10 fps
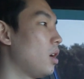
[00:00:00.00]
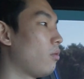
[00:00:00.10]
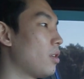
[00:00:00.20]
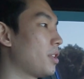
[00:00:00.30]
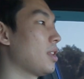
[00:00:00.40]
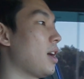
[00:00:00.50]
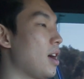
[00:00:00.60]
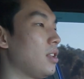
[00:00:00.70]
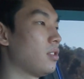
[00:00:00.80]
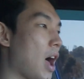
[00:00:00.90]
One thing that
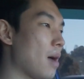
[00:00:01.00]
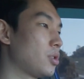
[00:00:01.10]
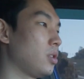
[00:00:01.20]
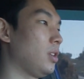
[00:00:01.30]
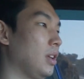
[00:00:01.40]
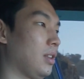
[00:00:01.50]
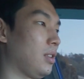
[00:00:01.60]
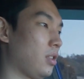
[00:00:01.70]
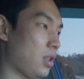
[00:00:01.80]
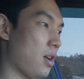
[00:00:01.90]
I absolutely
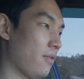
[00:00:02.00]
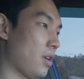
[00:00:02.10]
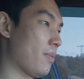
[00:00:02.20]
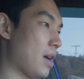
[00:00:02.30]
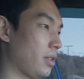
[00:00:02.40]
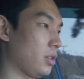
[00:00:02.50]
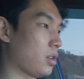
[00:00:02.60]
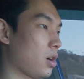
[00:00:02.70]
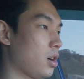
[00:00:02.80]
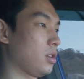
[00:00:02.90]
love about this
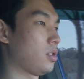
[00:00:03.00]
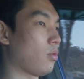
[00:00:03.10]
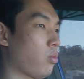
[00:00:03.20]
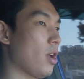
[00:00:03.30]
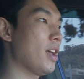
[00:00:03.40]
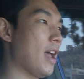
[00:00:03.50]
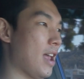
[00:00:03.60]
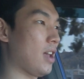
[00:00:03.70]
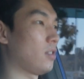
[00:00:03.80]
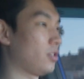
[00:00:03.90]
car is the way it
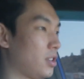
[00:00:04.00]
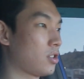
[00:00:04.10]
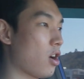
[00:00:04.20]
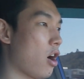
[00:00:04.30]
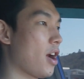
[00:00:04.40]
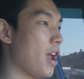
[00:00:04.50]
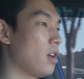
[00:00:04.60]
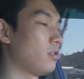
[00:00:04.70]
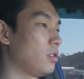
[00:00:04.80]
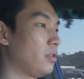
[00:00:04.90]
handles. This car
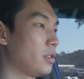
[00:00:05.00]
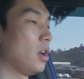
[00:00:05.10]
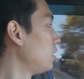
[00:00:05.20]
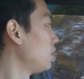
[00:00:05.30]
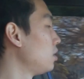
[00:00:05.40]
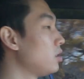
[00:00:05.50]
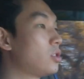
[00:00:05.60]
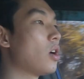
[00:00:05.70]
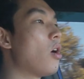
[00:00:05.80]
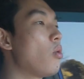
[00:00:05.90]
handles
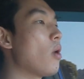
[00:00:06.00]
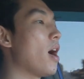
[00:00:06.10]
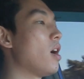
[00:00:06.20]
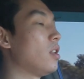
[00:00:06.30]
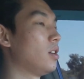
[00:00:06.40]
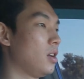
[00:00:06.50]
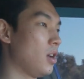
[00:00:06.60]
so well.